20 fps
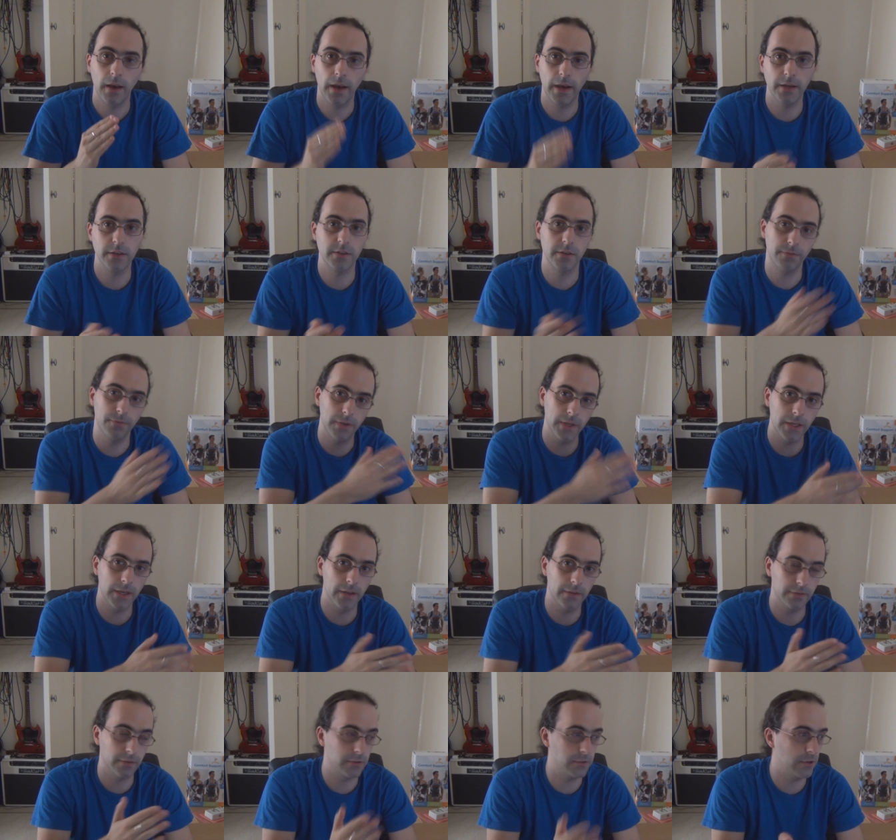HFE and
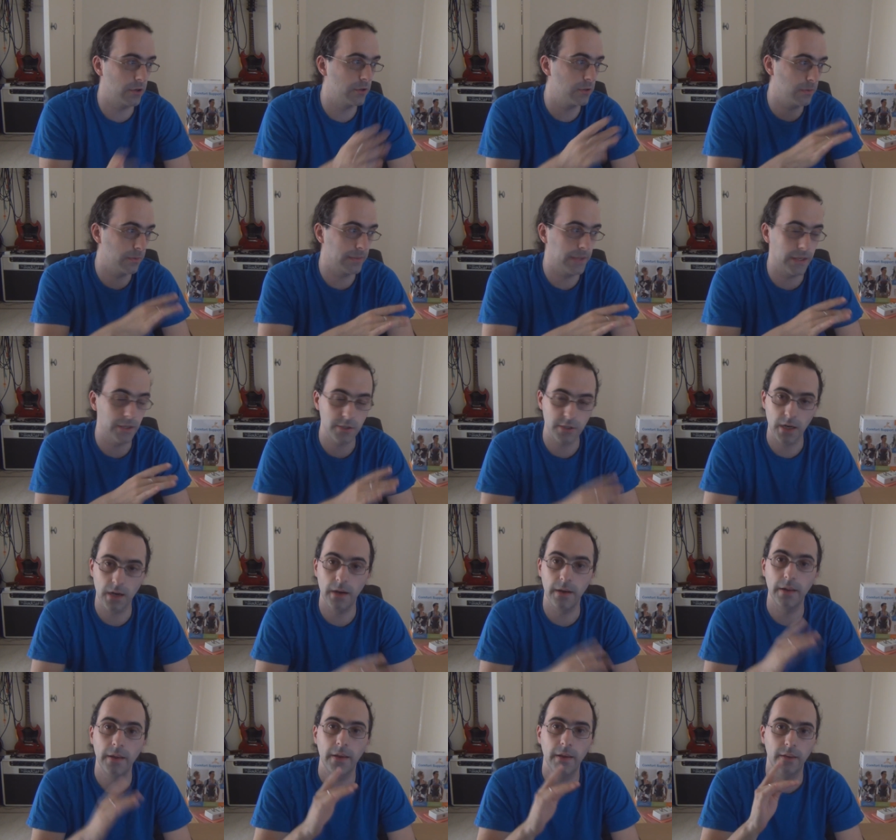as I showed you on that
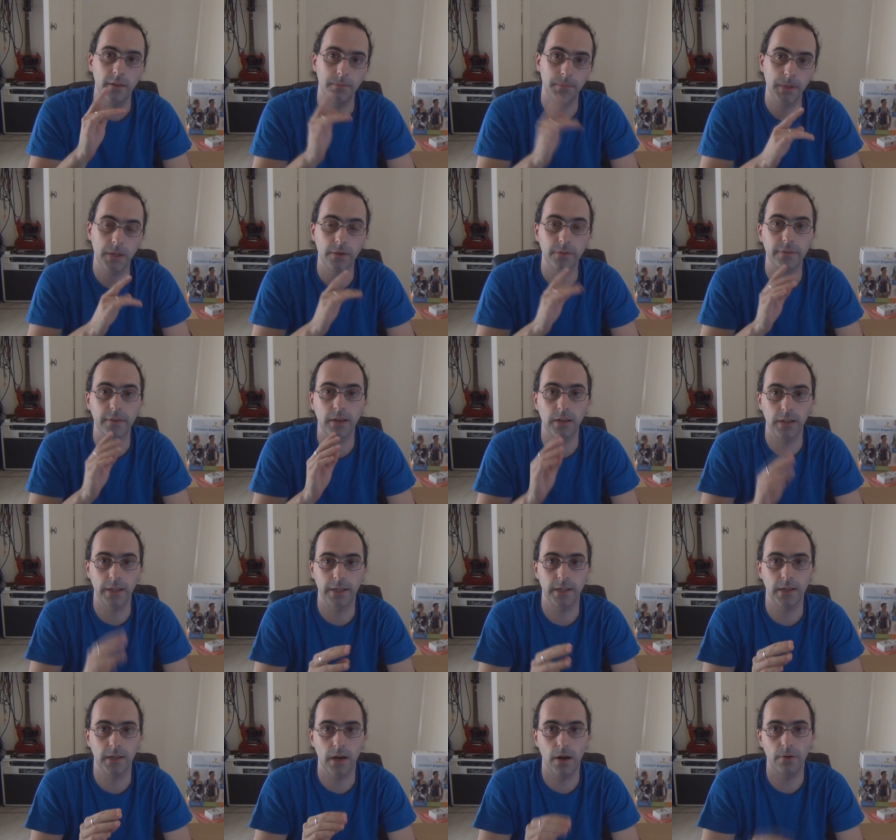chart it's because the
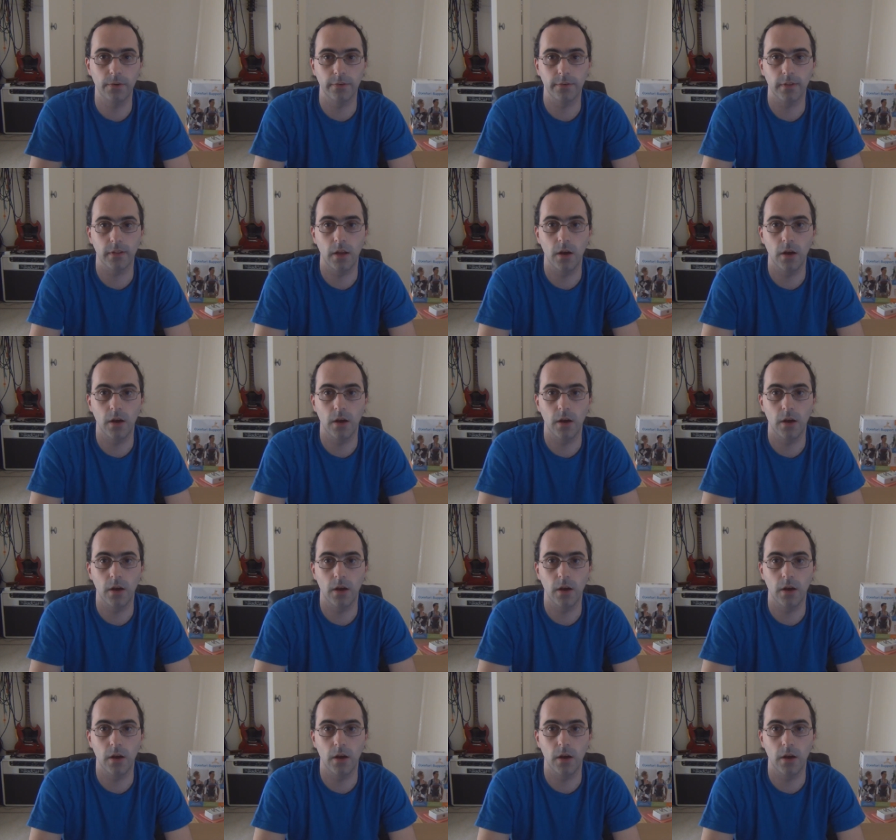collector current's